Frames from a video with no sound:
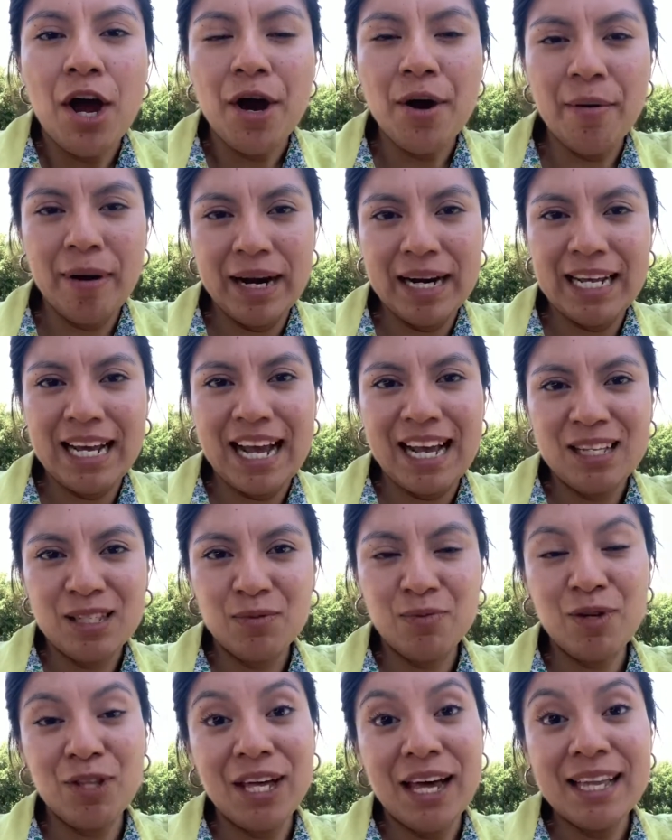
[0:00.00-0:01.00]
Alrighty guys,
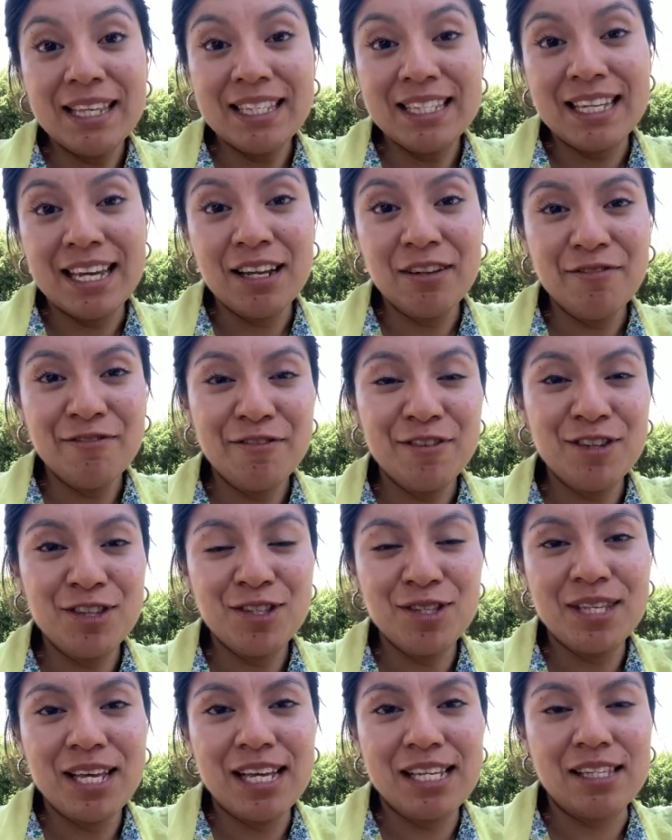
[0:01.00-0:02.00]
well that's it for
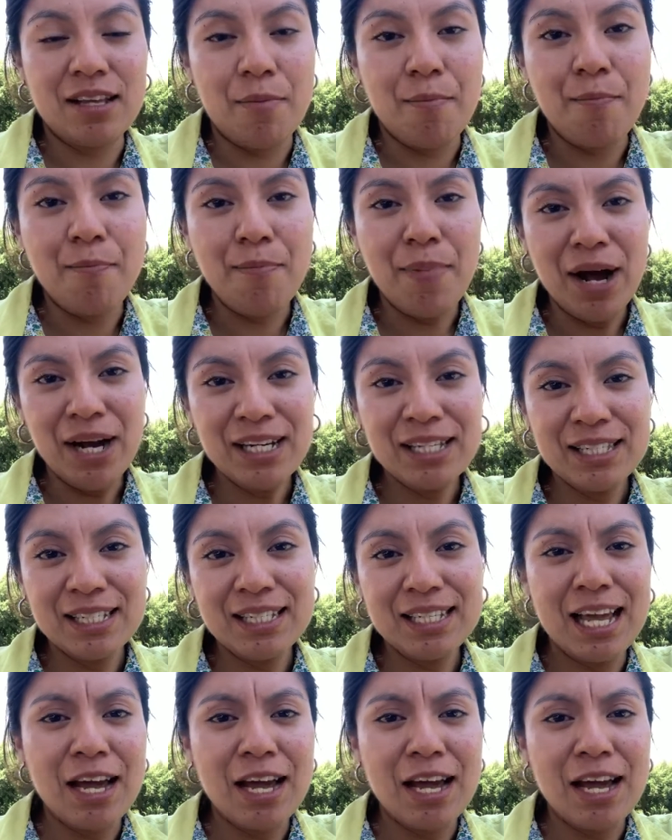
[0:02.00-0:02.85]
today's unboxing.